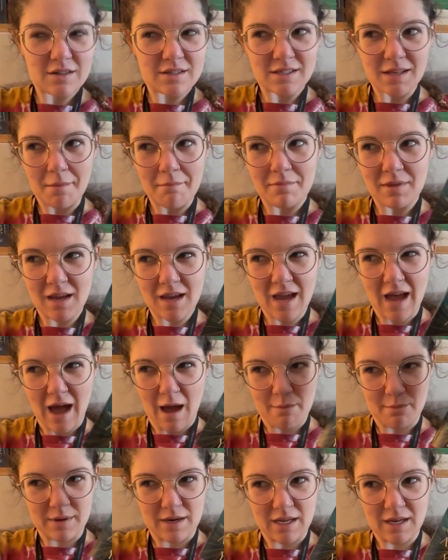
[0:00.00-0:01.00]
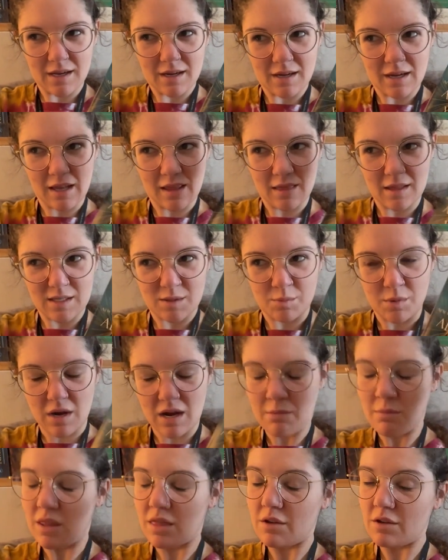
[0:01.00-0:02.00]
something happening in this book.
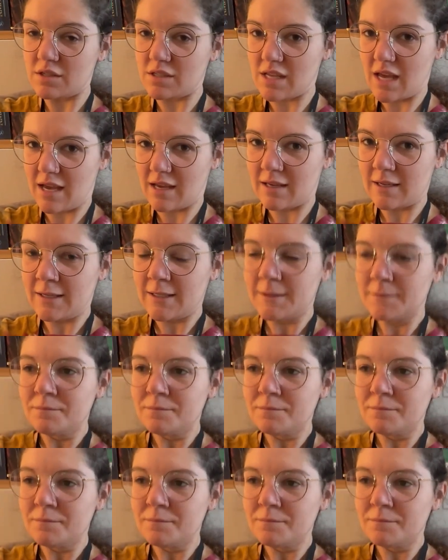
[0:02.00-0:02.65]
I mean, there's like,